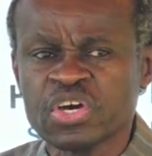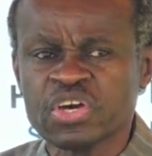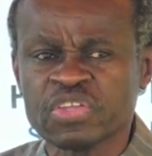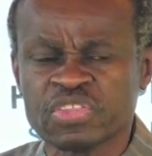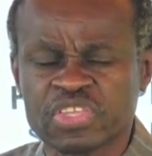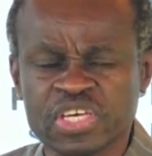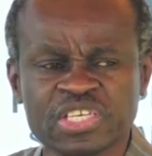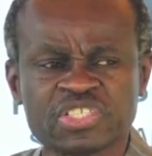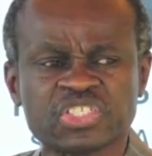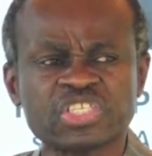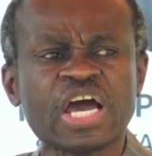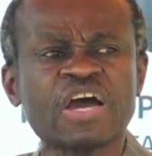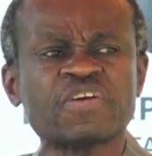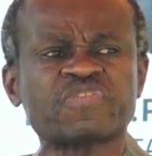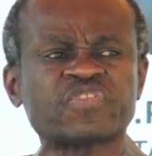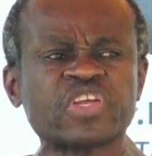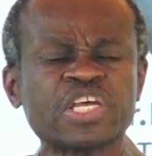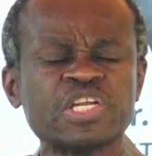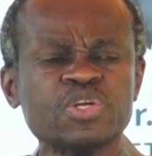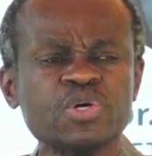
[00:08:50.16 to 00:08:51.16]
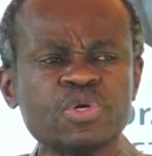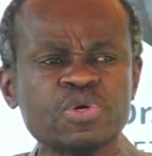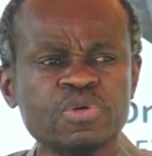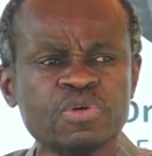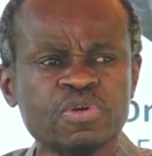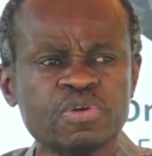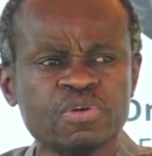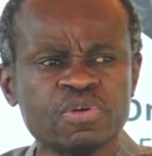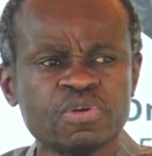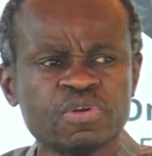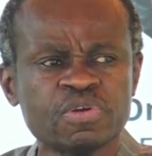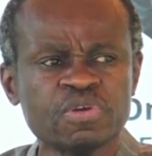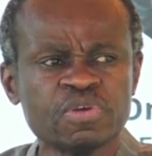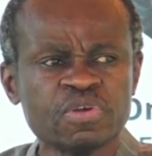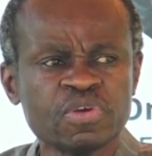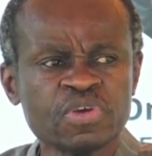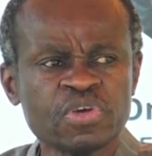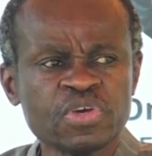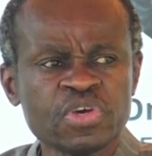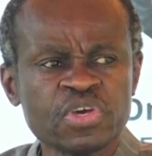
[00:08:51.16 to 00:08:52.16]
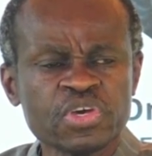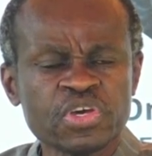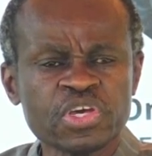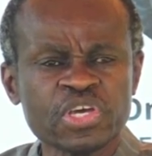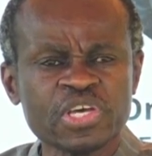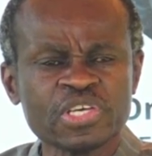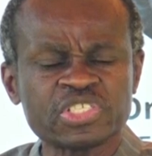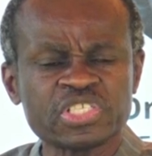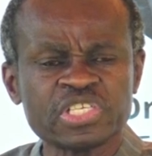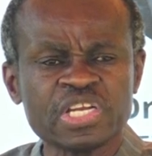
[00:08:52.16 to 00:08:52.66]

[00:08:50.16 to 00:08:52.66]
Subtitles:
this afternoon is,